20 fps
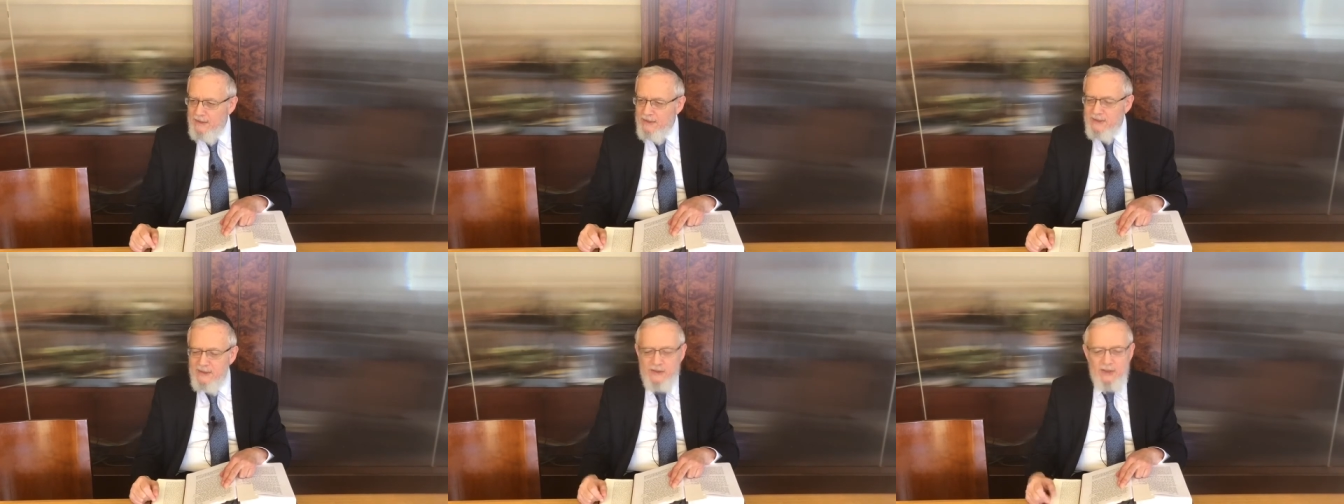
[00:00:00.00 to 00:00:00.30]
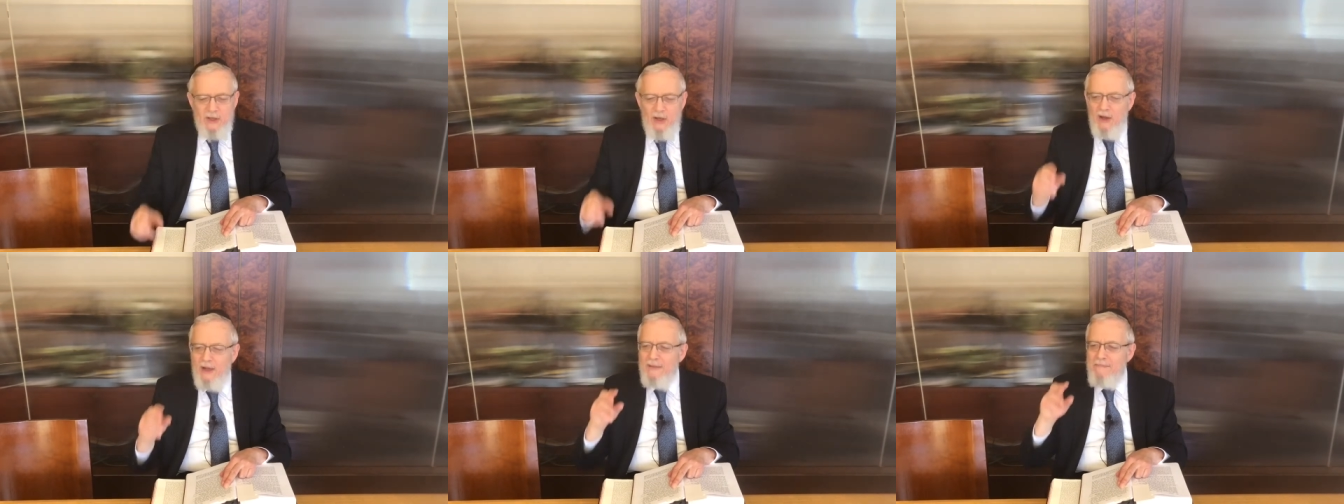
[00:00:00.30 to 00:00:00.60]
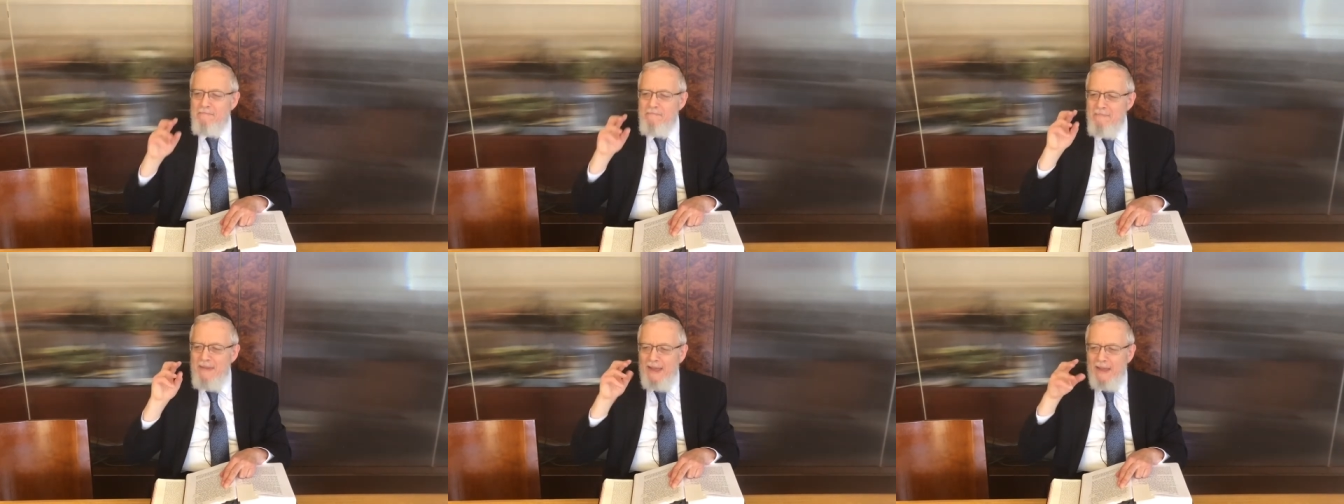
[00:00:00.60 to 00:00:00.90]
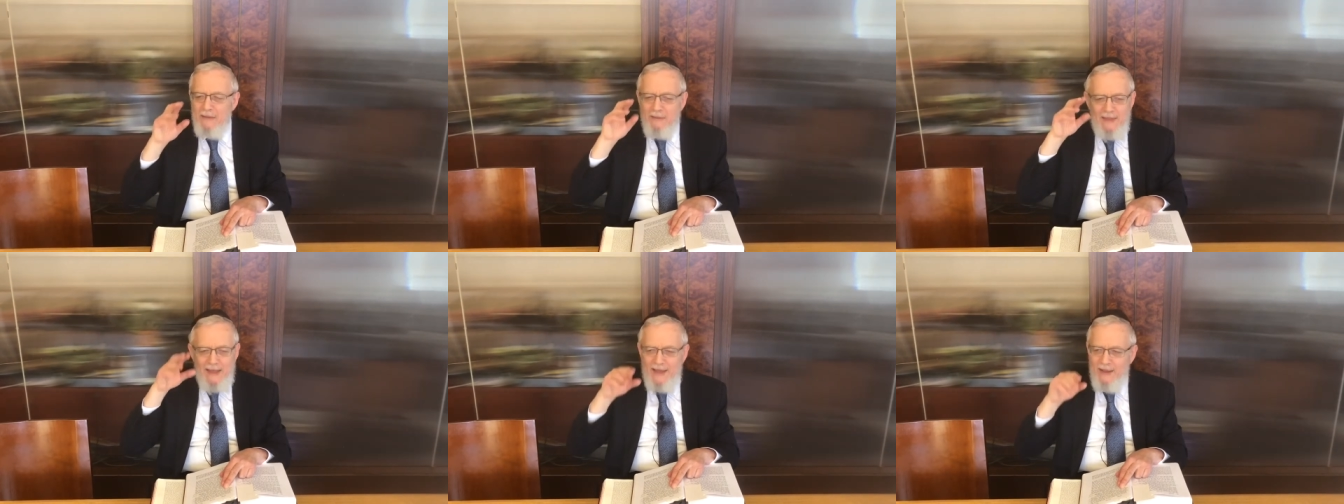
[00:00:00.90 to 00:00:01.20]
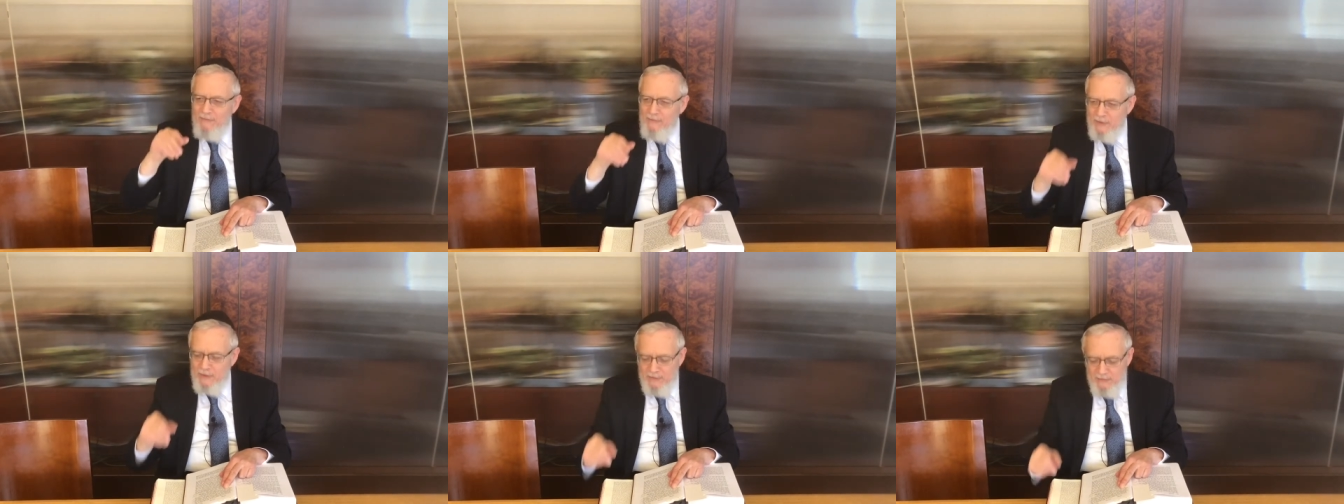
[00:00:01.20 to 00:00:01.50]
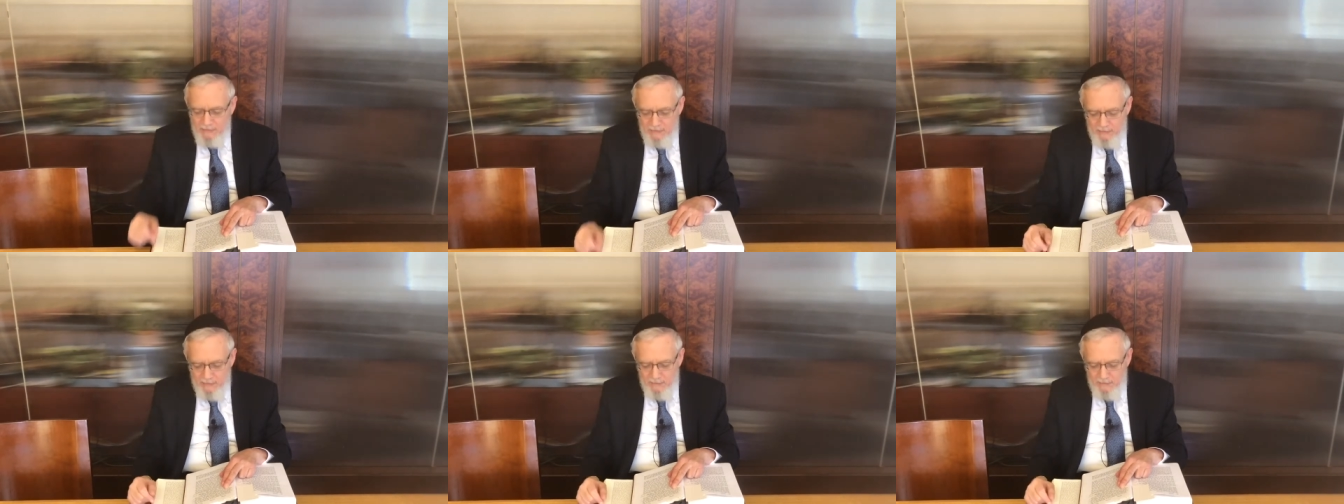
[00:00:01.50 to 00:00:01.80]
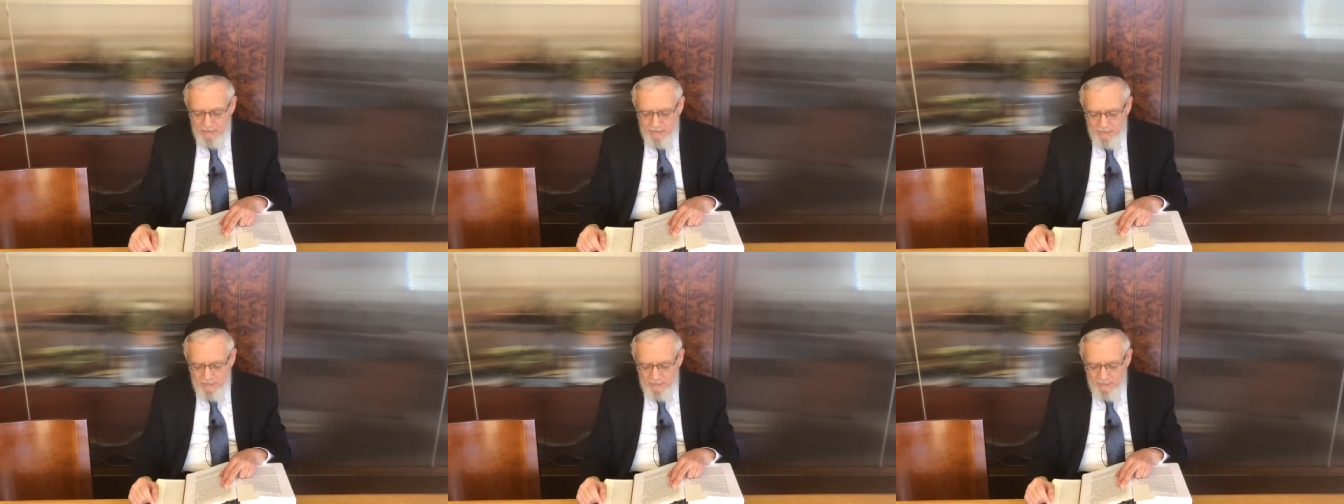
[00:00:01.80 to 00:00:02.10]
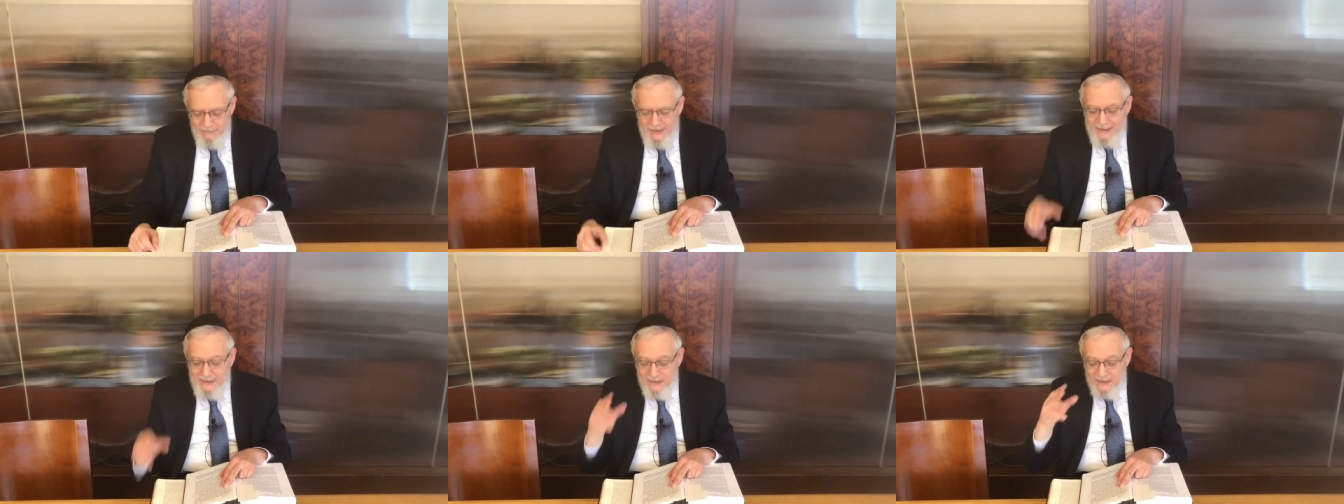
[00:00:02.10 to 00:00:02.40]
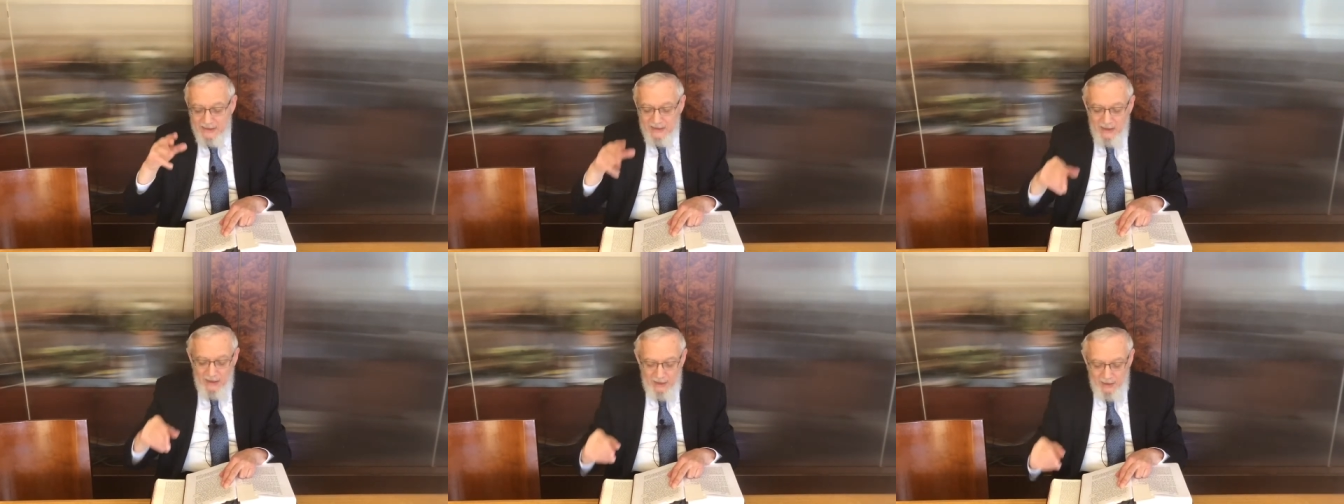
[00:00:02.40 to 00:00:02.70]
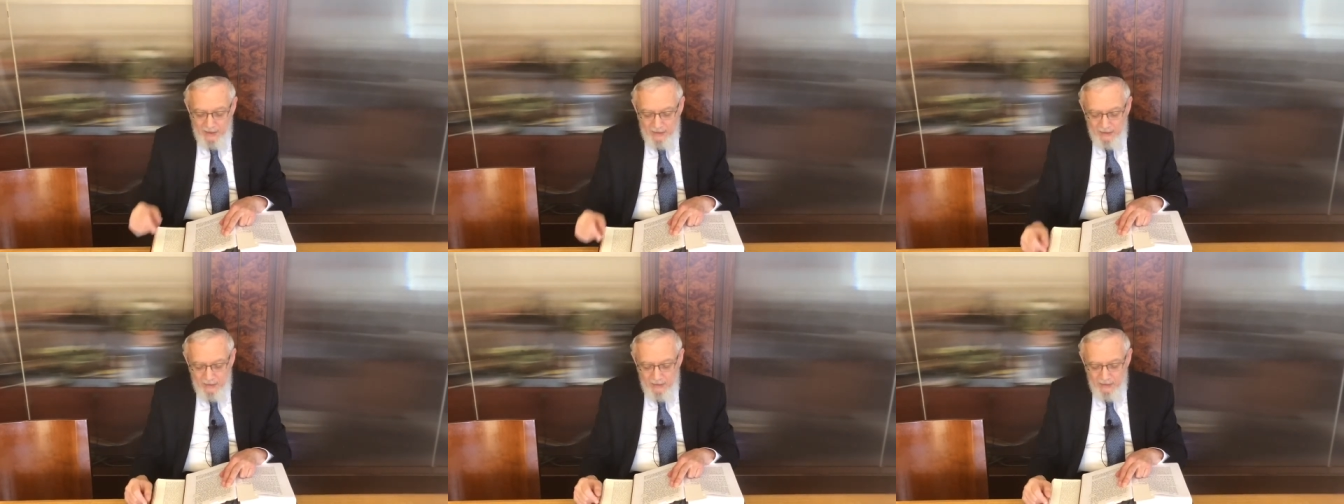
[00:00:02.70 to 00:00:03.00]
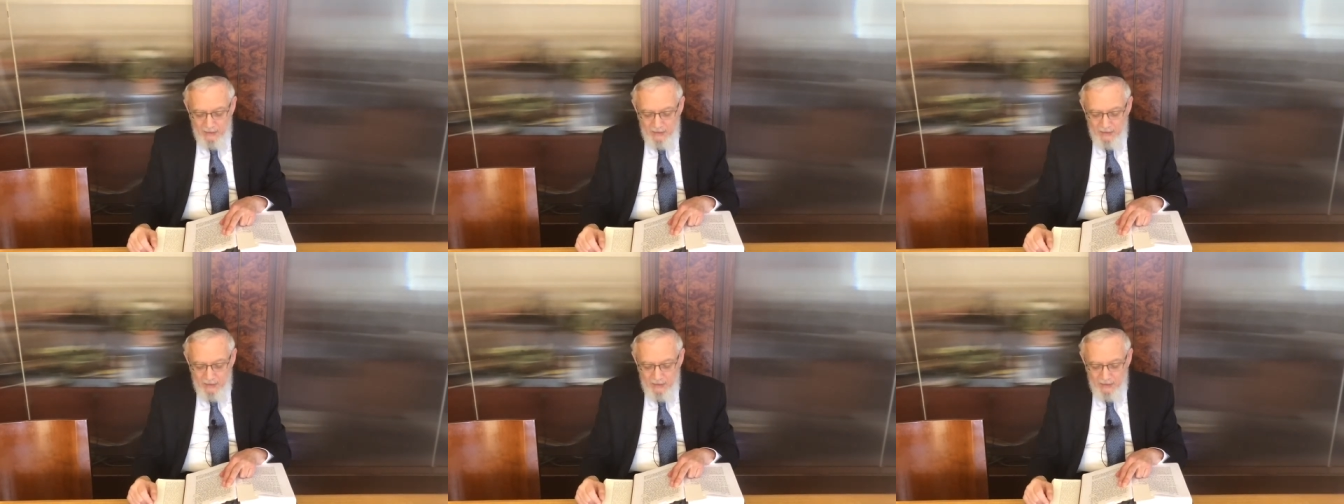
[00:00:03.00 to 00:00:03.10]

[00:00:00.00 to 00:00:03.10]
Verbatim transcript: says God made the heaven, made the sky.